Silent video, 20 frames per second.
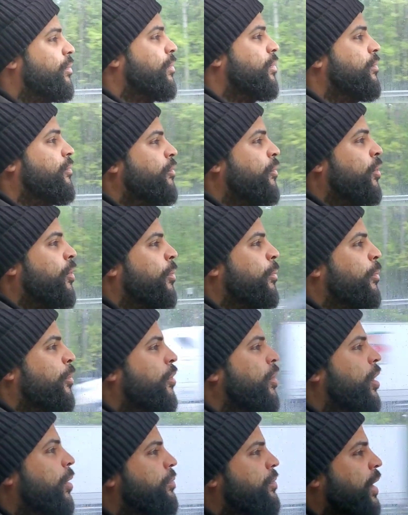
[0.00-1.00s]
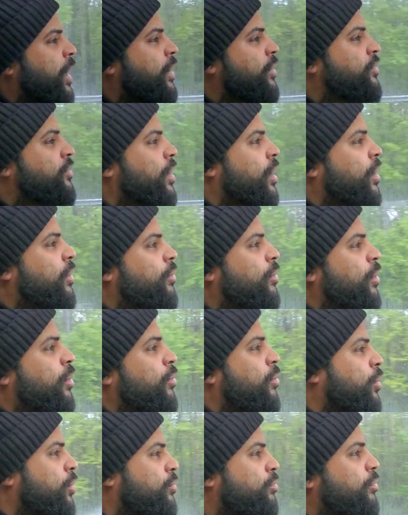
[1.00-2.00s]
for more updates.
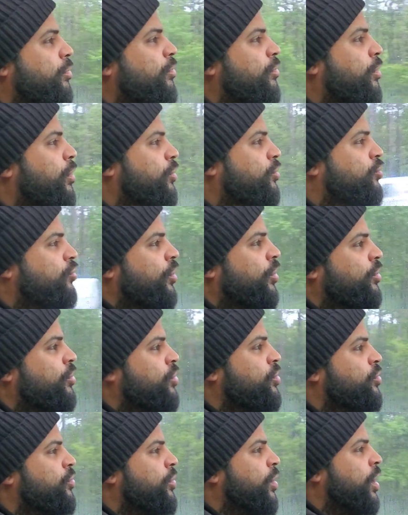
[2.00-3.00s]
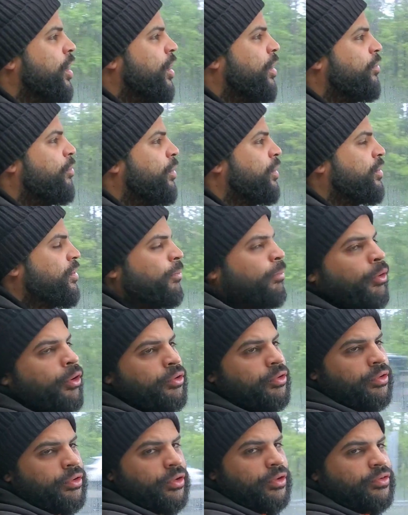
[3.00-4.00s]
We'll show you what the motor
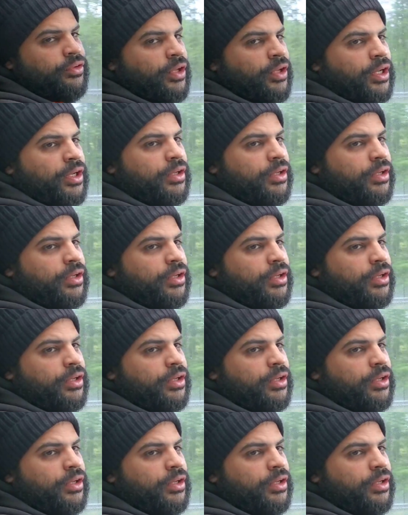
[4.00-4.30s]
looks like.